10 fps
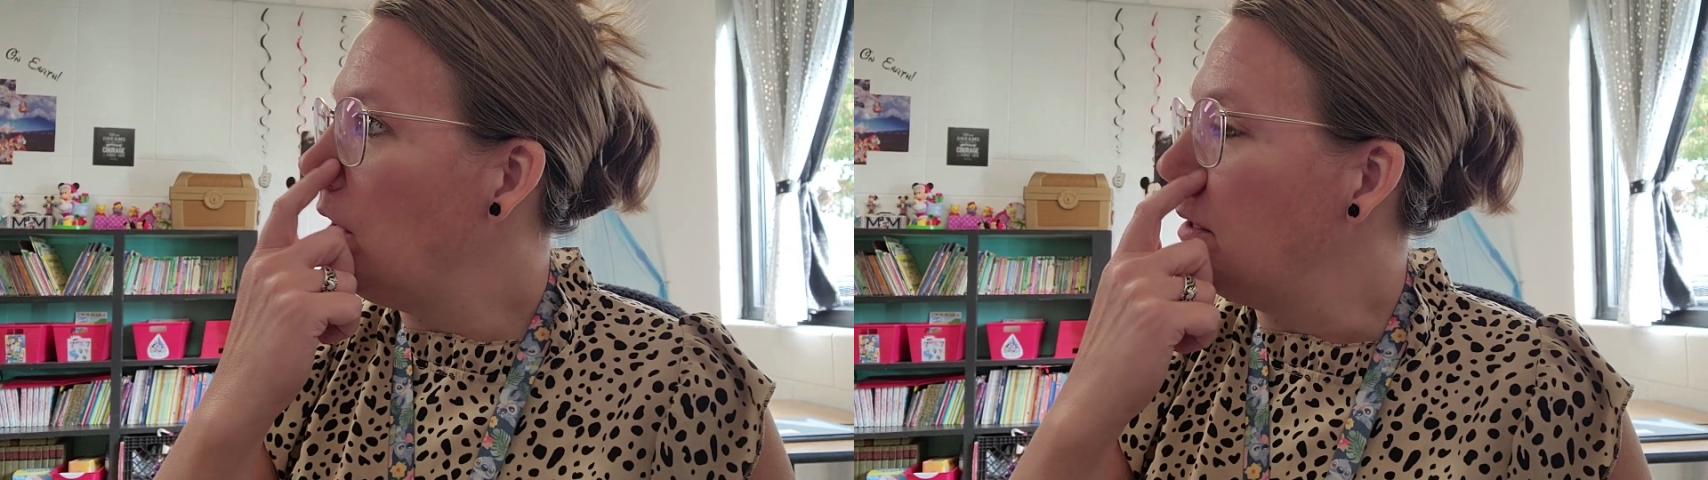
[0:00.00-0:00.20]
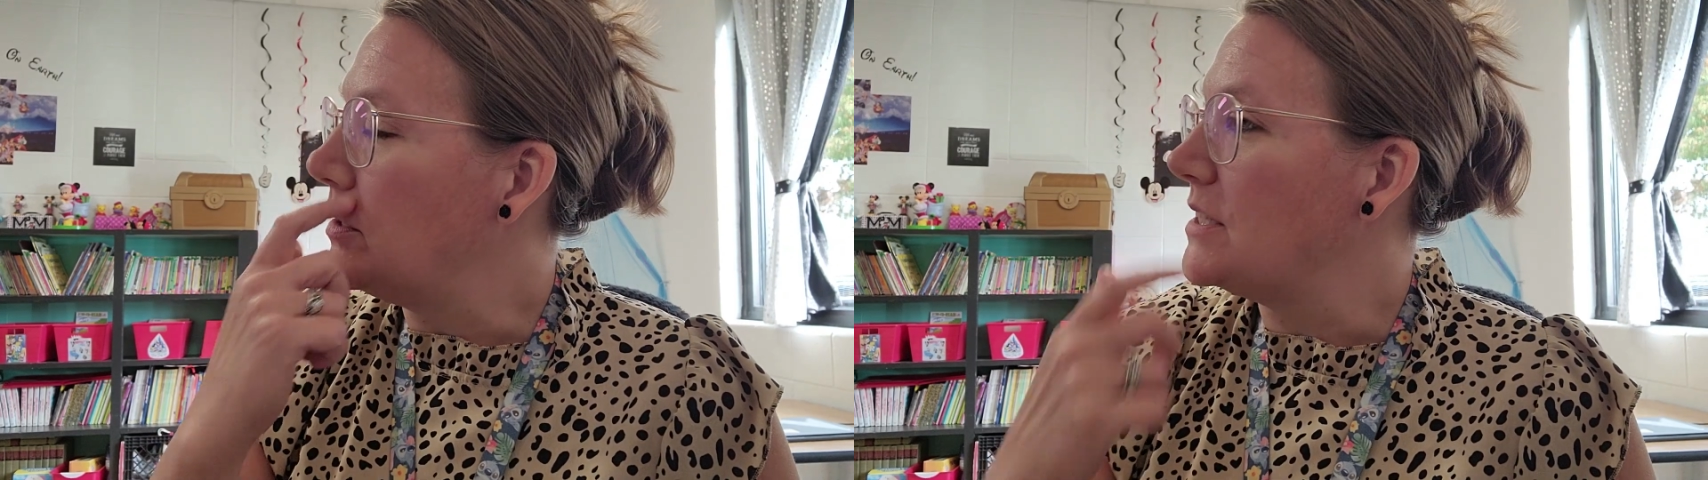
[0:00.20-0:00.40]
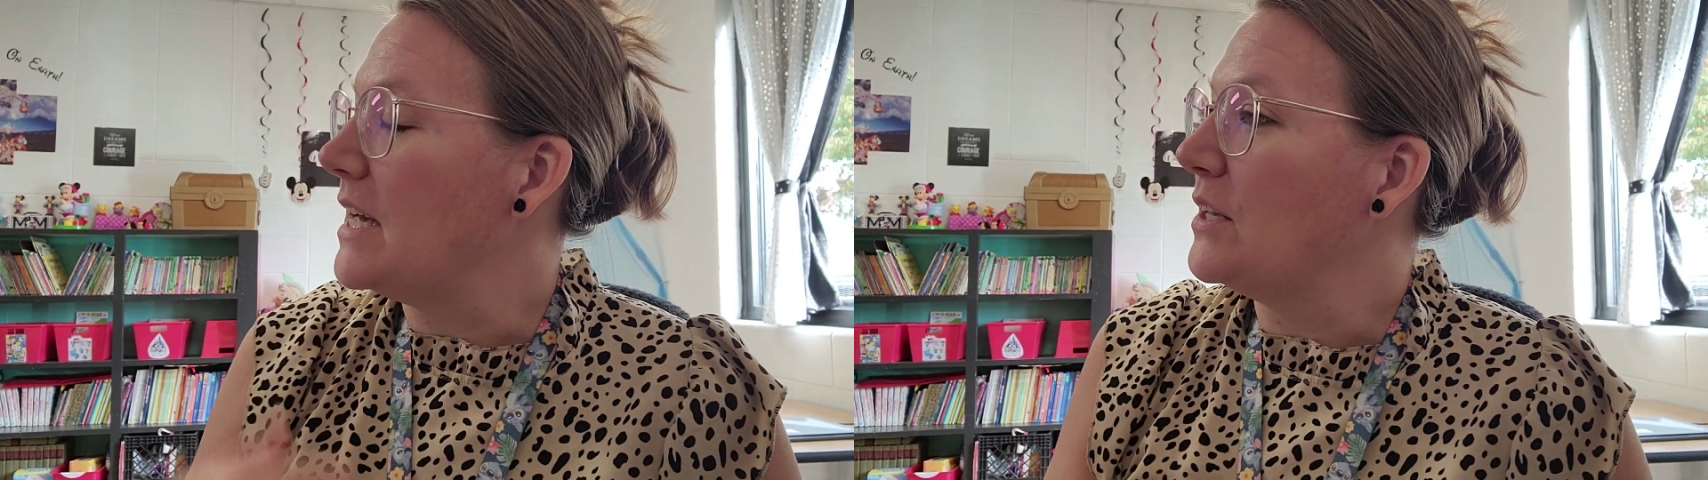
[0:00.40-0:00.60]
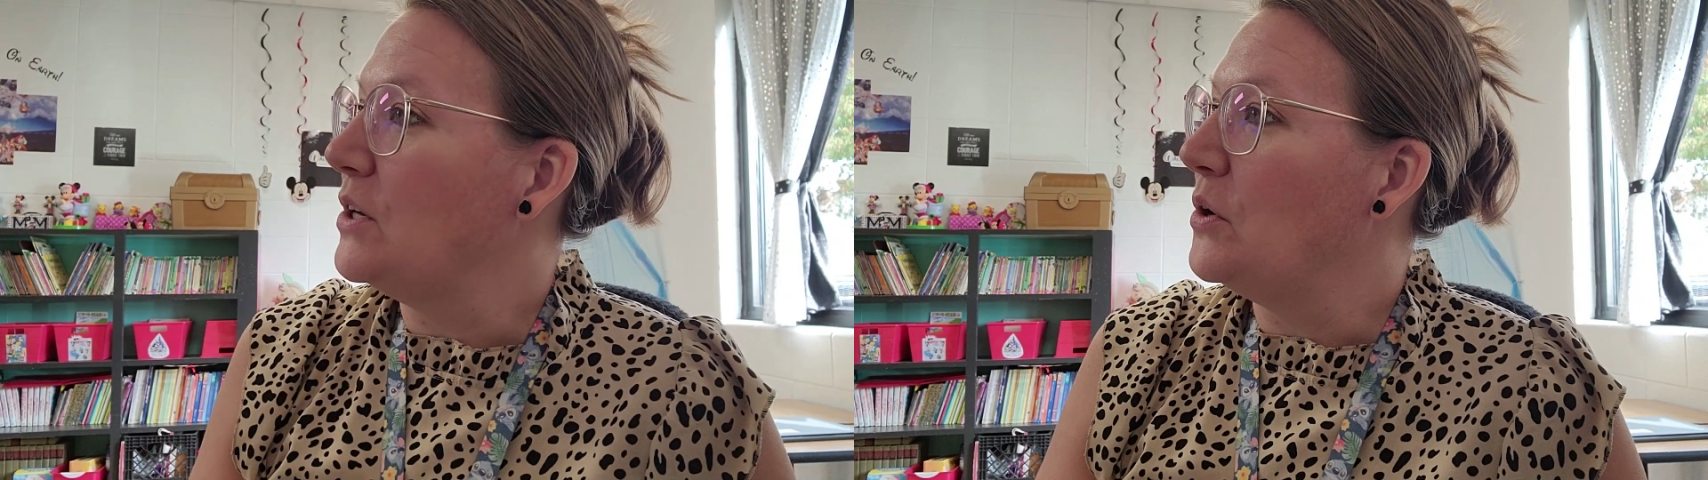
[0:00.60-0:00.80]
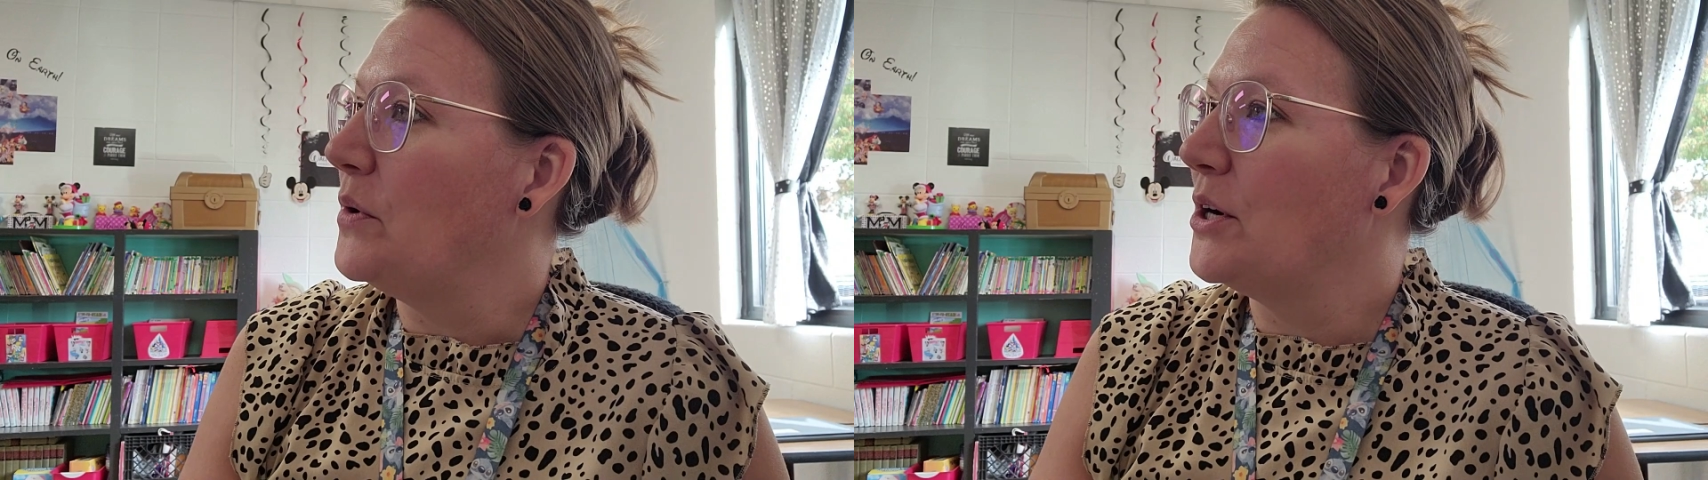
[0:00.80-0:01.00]
I don't exactly
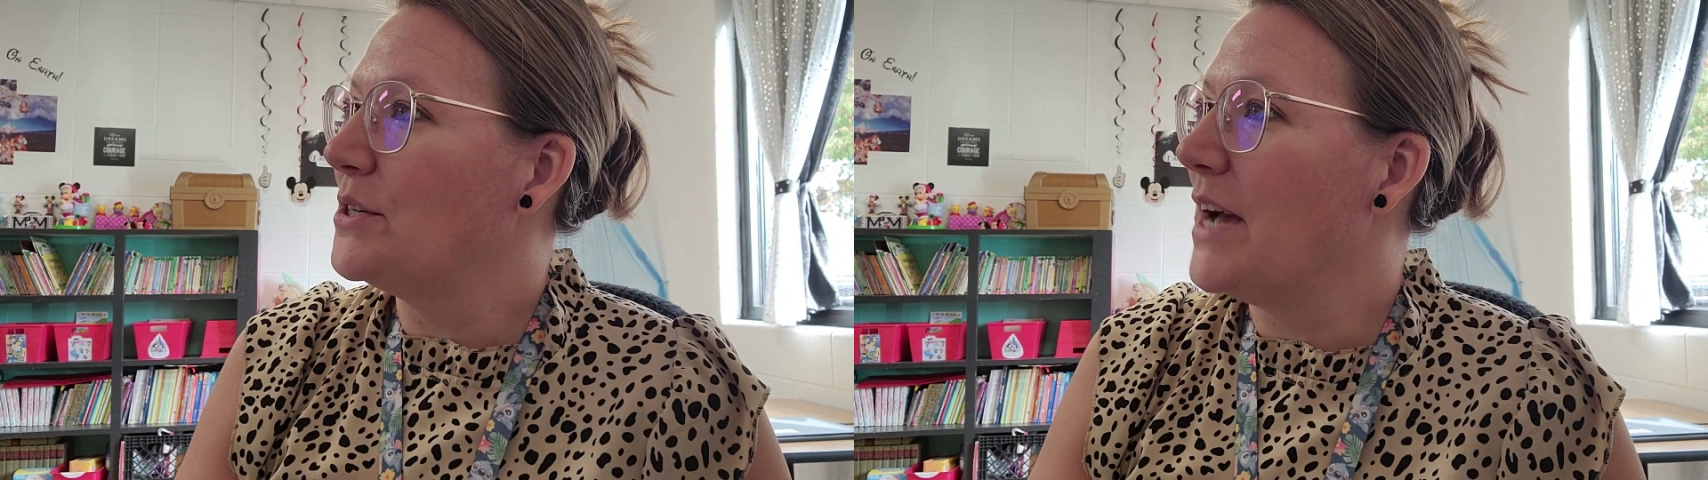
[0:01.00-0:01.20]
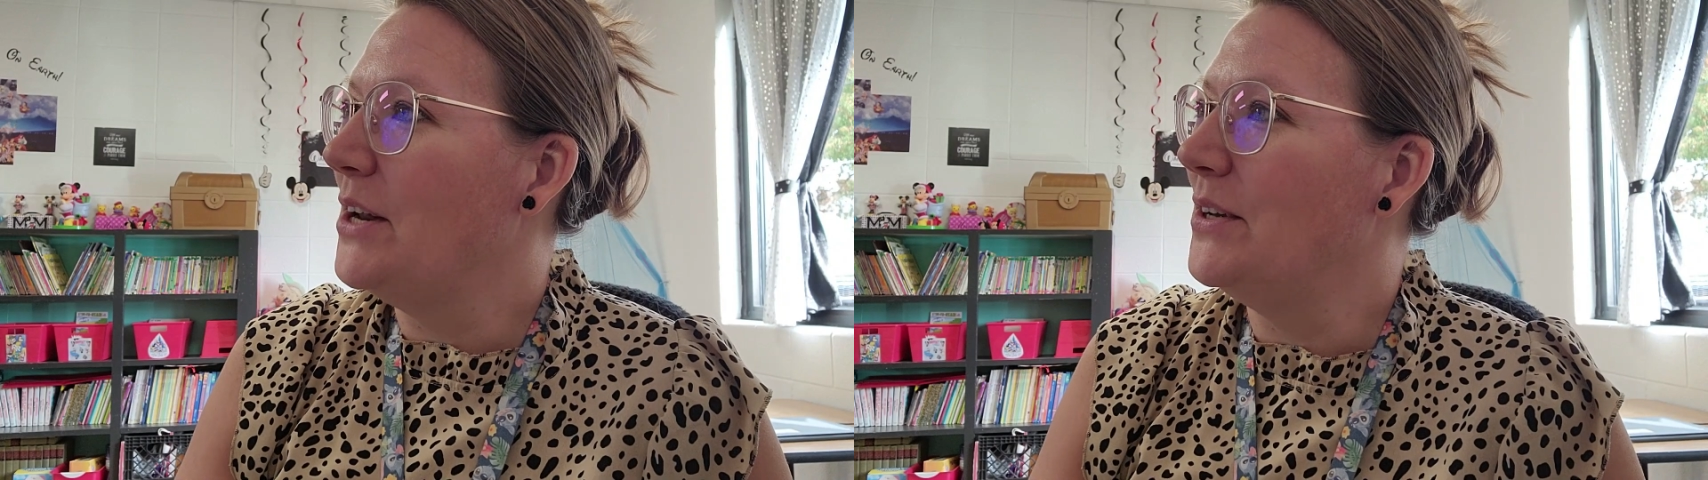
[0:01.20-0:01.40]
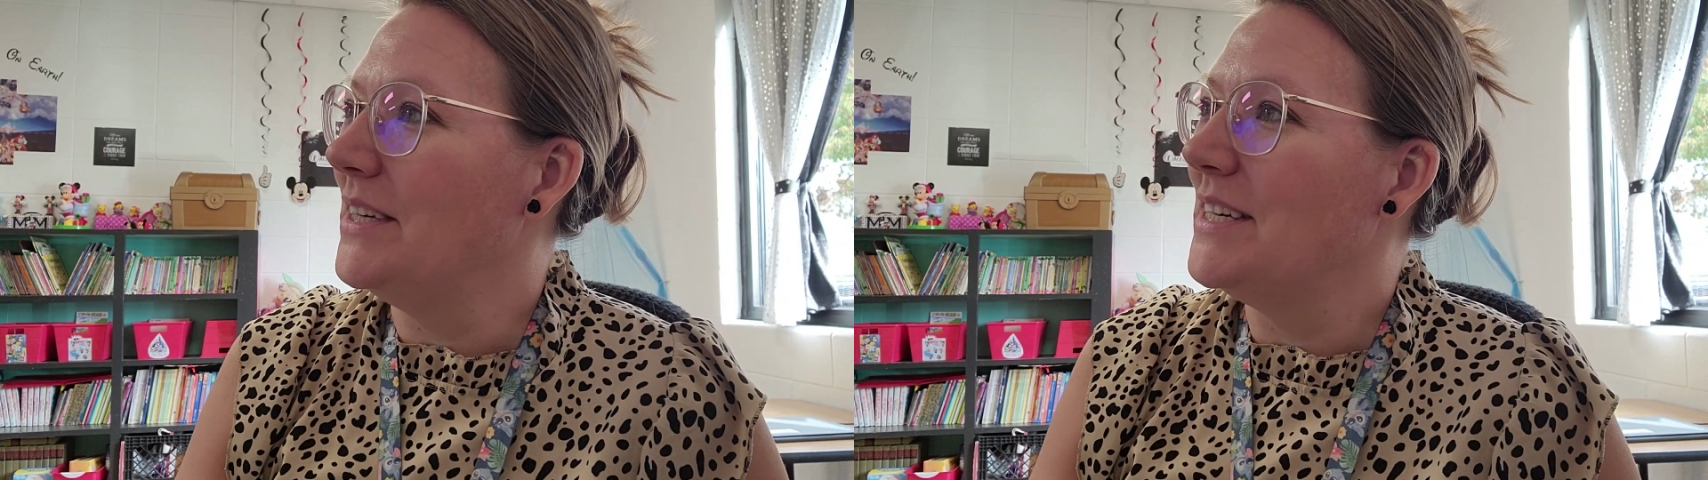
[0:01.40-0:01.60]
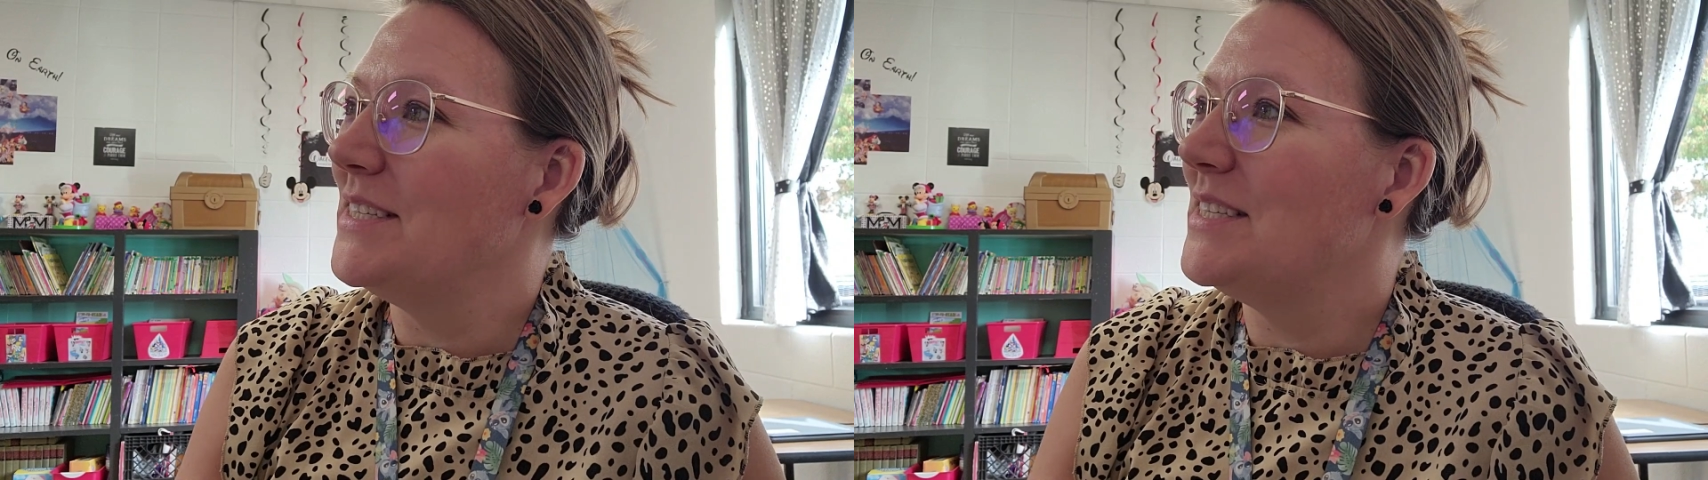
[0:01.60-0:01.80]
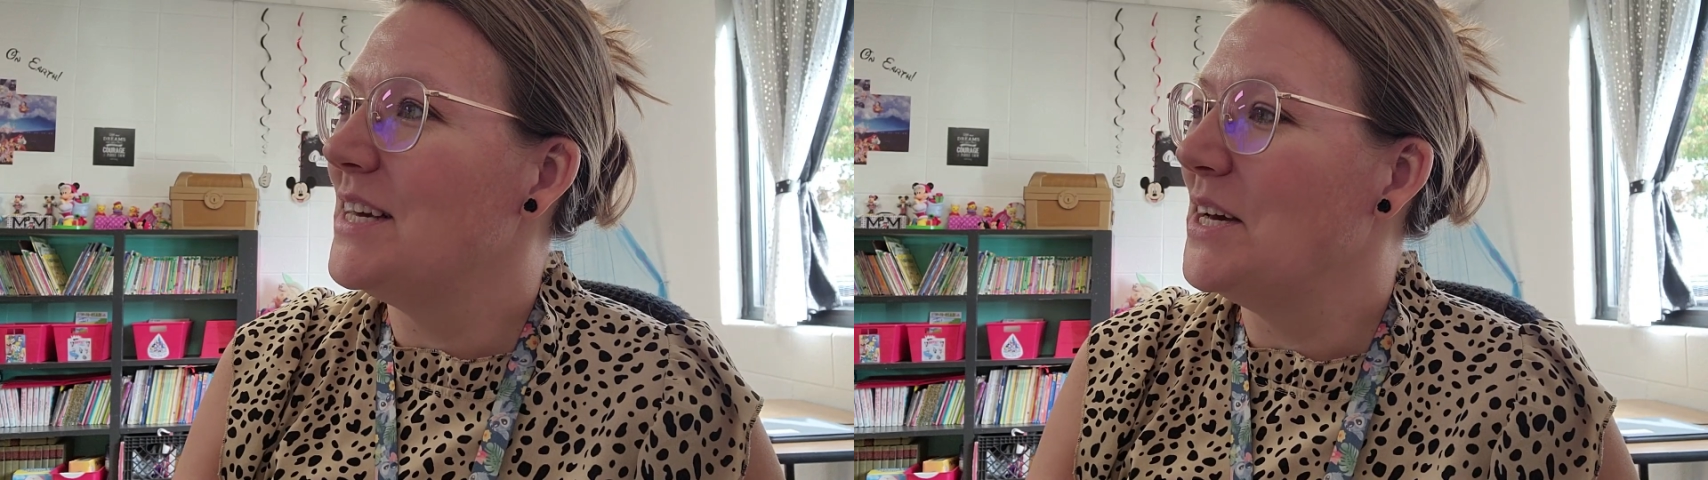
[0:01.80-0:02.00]
know what her title
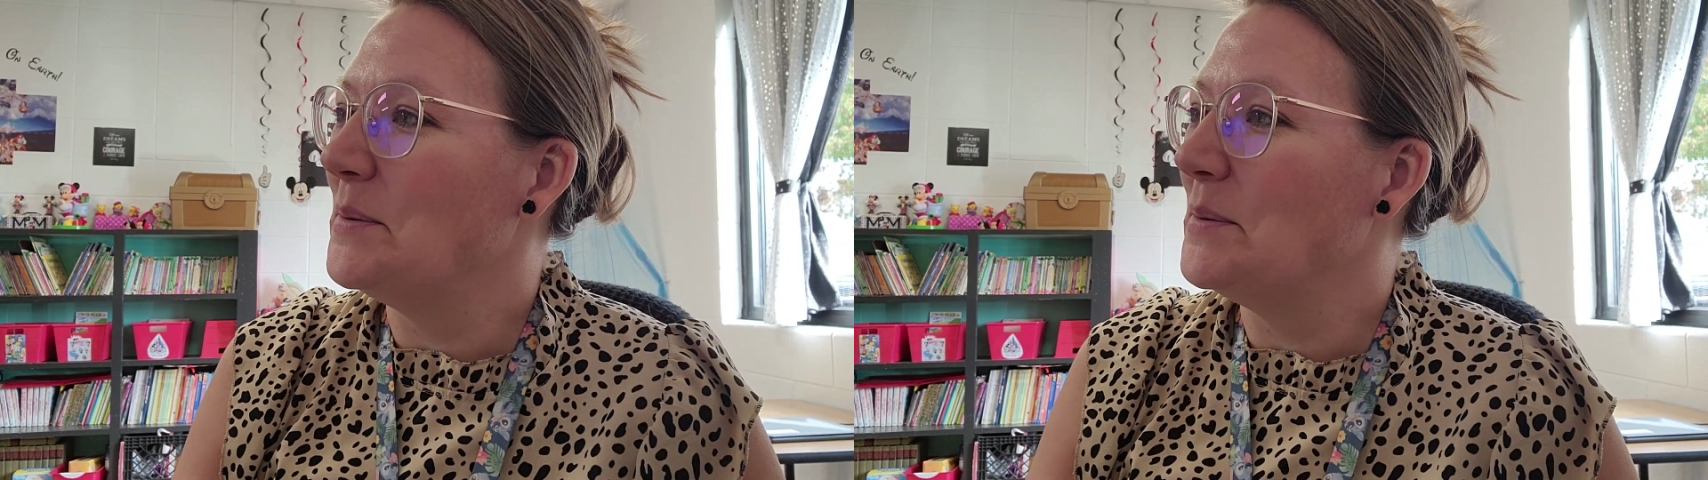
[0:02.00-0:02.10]
is,